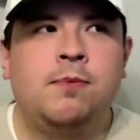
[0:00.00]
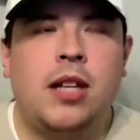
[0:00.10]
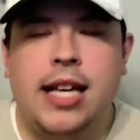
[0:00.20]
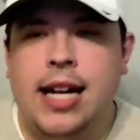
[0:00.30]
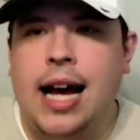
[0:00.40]

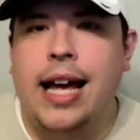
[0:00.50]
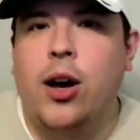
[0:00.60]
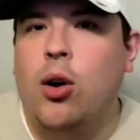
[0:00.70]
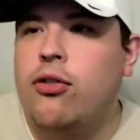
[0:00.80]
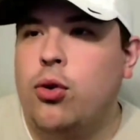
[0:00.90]

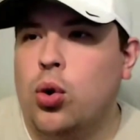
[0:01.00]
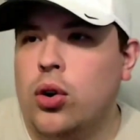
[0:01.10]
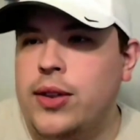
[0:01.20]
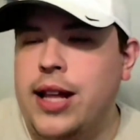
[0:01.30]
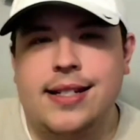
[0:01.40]
NIL for
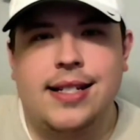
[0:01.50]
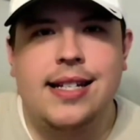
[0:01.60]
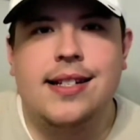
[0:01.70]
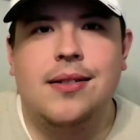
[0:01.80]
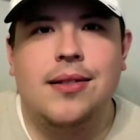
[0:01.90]
next
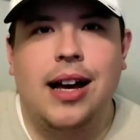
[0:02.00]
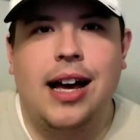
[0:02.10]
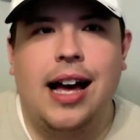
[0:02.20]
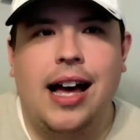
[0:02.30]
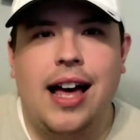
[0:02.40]
season.
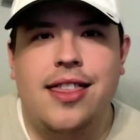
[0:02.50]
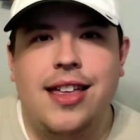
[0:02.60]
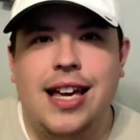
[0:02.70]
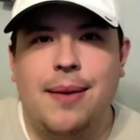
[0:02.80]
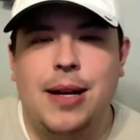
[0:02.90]
I
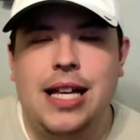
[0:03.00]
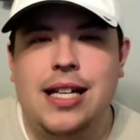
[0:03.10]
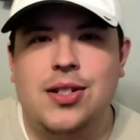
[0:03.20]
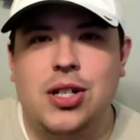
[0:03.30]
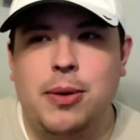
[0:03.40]
think. He
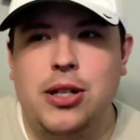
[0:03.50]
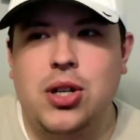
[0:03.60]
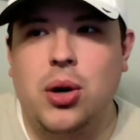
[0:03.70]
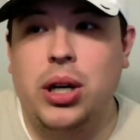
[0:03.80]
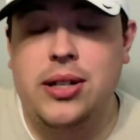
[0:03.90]
has just been
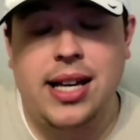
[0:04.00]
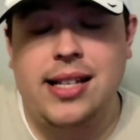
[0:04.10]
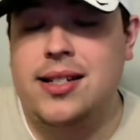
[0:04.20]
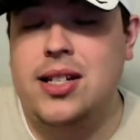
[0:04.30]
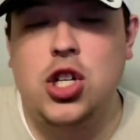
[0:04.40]
so good. He's the
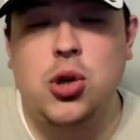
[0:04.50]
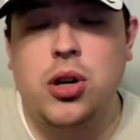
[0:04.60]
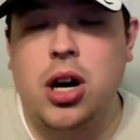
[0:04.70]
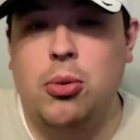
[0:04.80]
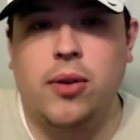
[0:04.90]
SEC
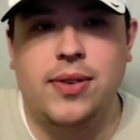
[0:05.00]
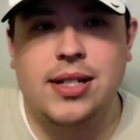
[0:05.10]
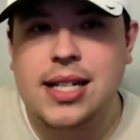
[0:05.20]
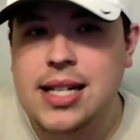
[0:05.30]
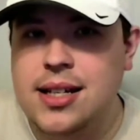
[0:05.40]
newcomer of the
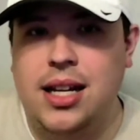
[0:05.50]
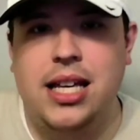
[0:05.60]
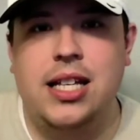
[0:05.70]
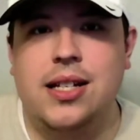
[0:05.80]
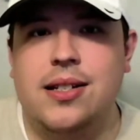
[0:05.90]
season.
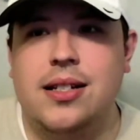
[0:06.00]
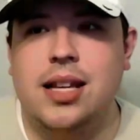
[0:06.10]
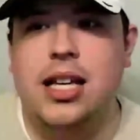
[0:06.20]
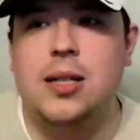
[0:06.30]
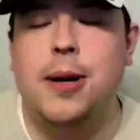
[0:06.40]
He has
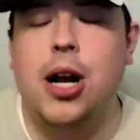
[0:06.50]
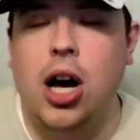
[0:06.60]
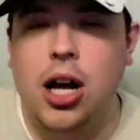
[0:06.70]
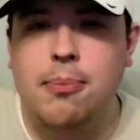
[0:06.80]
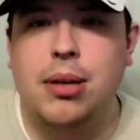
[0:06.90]
been
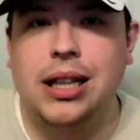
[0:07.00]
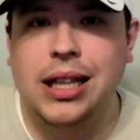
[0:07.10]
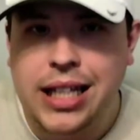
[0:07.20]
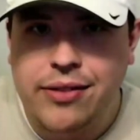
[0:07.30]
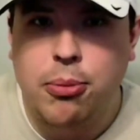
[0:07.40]

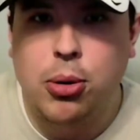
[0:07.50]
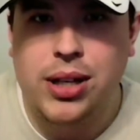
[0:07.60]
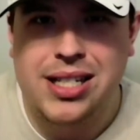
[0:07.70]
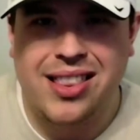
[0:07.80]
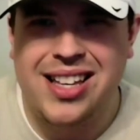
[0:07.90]
unbelievable. I
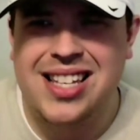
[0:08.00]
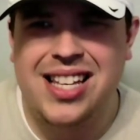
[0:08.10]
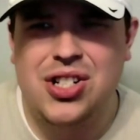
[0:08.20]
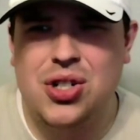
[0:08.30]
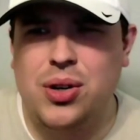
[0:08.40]
think his hit
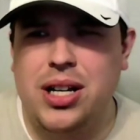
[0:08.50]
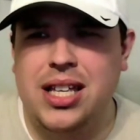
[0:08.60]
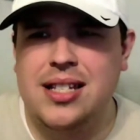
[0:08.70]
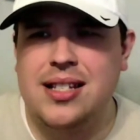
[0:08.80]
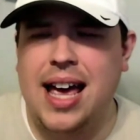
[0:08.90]
streak
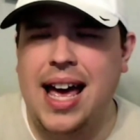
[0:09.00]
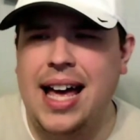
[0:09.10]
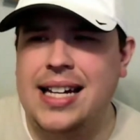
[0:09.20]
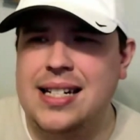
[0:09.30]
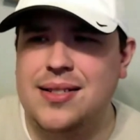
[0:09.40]
is
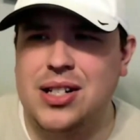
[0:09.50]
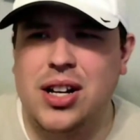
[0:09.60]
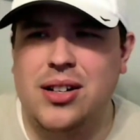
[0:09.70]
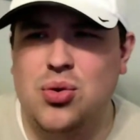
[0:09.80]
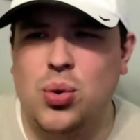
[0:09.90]
at
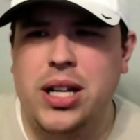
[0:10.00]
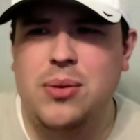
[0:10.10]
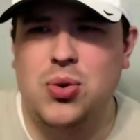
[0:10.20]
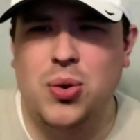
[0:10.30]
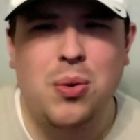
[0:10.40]

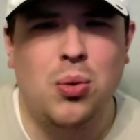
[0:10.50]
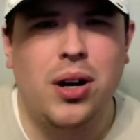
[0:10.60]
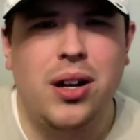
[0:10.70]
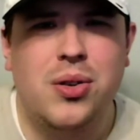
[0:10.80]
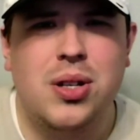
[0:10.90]

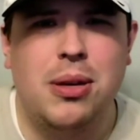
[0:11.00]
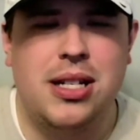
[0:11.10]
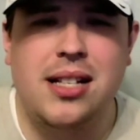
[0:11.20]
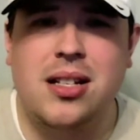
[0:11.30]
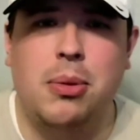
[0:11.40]
2021 or something. Is
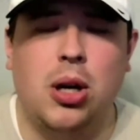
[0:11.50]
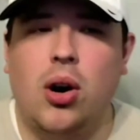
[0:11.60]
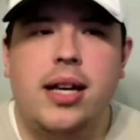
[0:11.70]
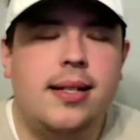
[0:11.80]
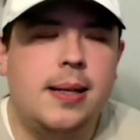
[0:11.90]
that something
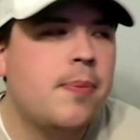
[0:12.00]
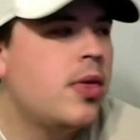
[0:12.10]
crazy?